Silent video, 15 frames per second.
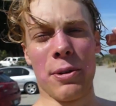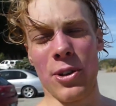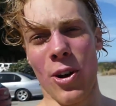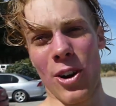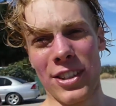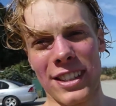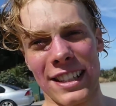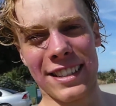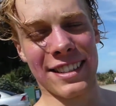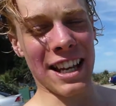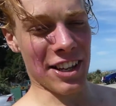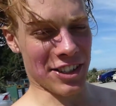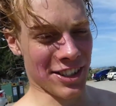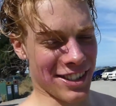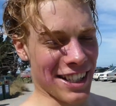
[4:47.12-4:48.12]
honestly
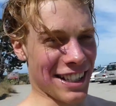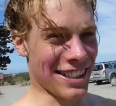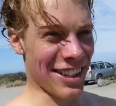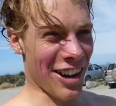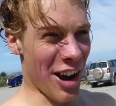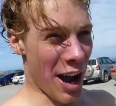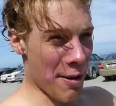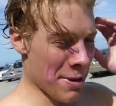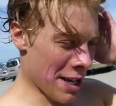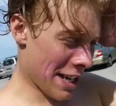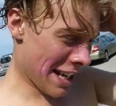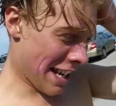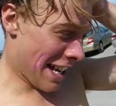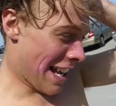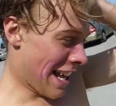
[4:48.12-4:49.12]
such a sick time.
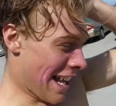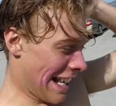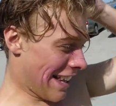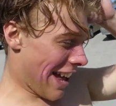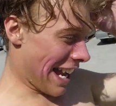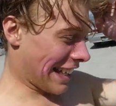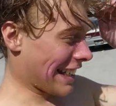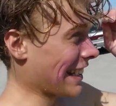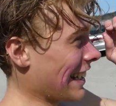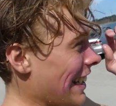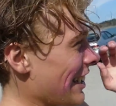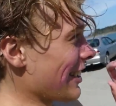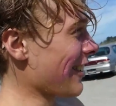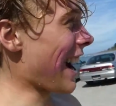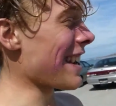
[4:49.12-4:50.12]
Like
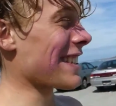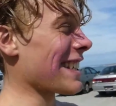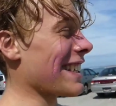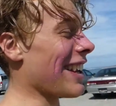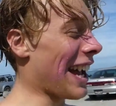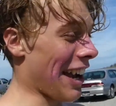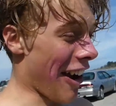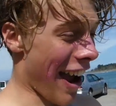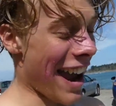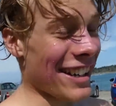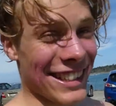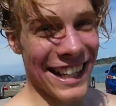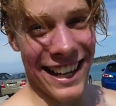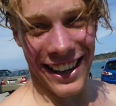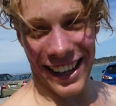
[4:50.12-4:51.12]
crazy, like I
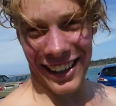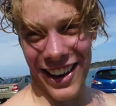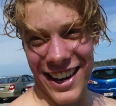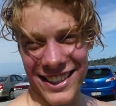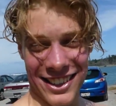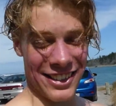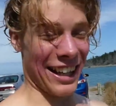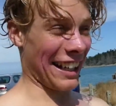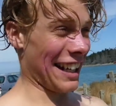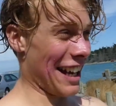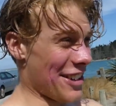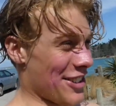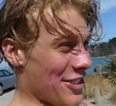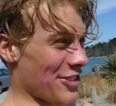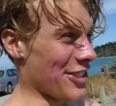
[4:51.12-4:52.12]
actually had like crazy like
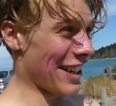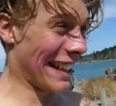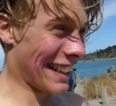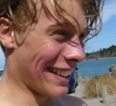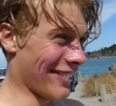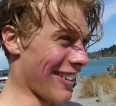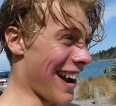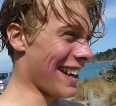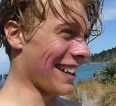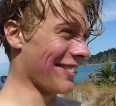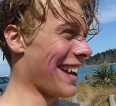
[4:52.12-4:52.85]
adrenaline running